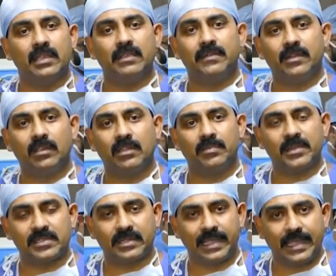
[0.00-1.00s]
If at all the
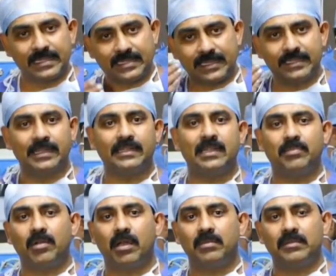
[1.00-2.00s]
patient has any dental
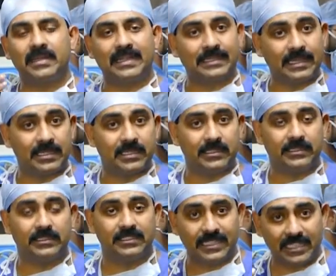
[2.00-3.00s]
problem like
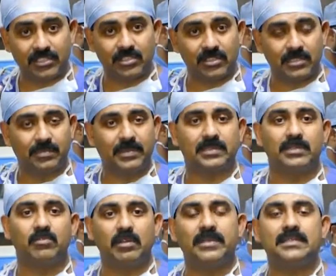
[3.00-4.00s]
dentures, the
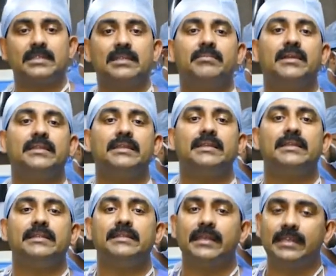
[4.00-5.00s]
patient will be seen by
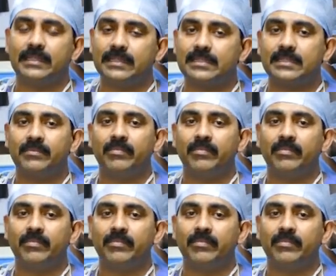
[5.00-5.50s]
the dentist.